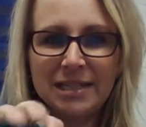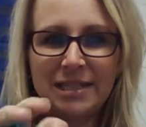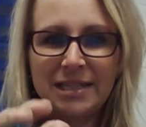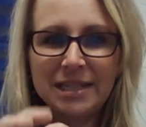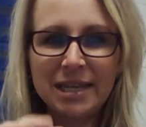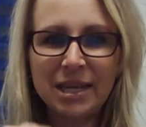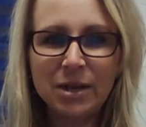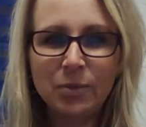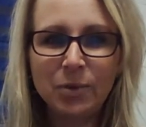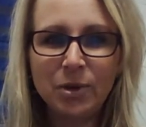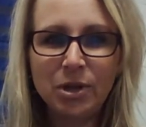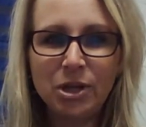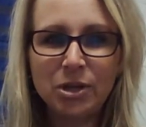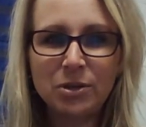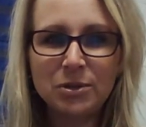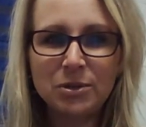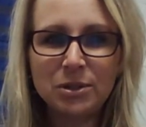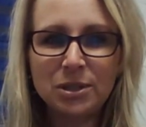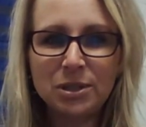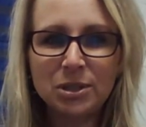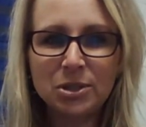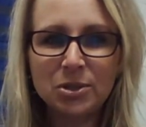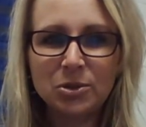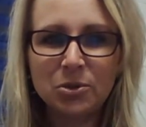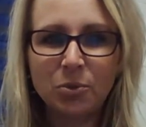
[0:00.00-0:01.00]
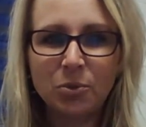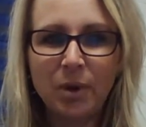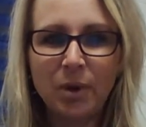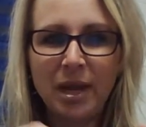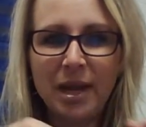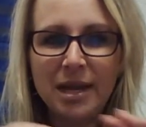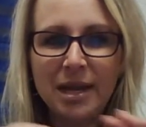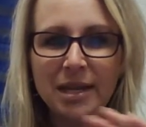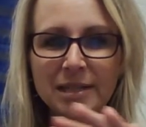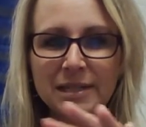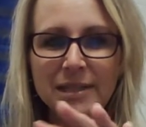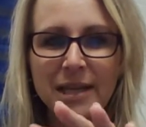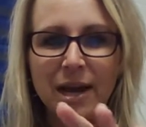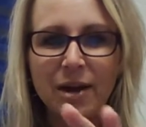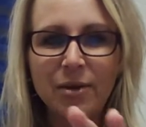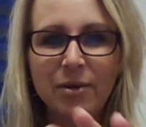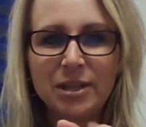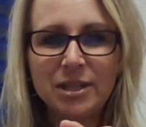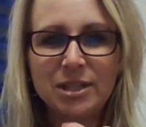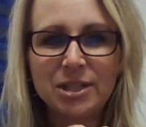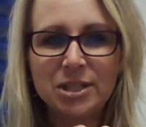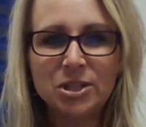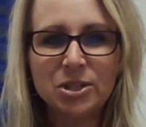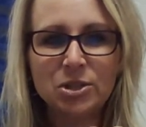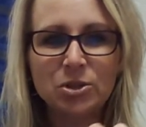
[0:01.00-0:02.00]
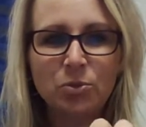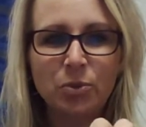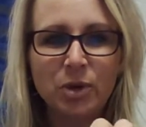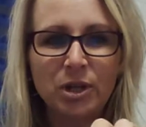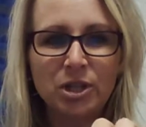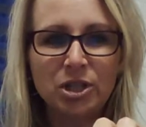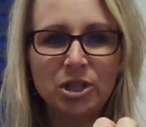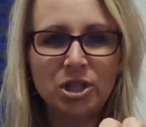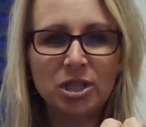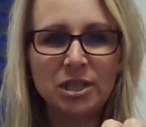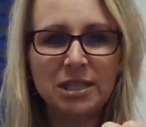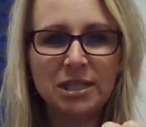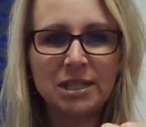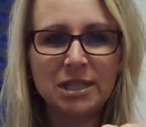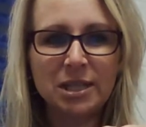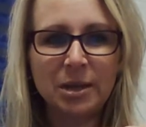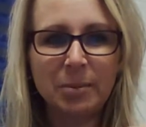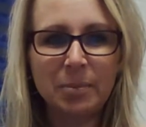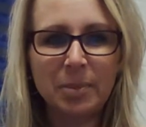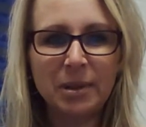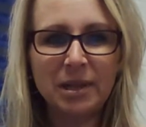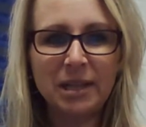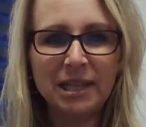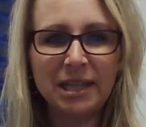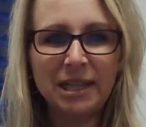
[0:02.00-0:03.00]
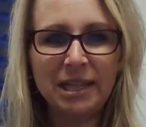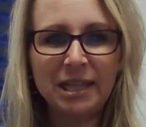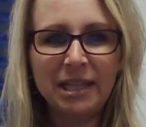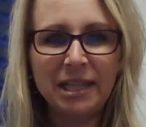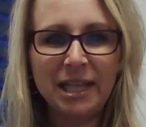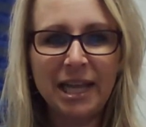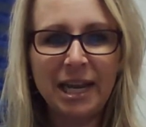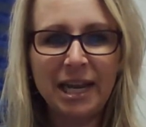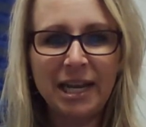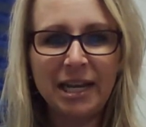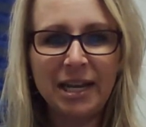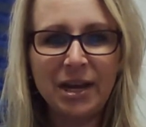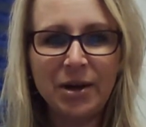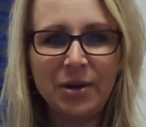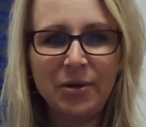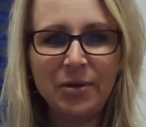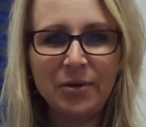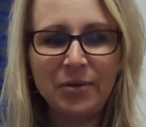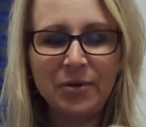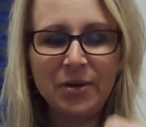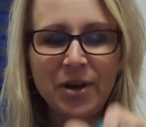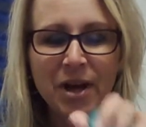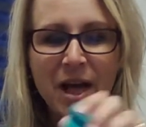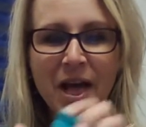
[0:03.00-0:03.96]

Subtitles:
See when you squeeze how it squishes the Play-Doh?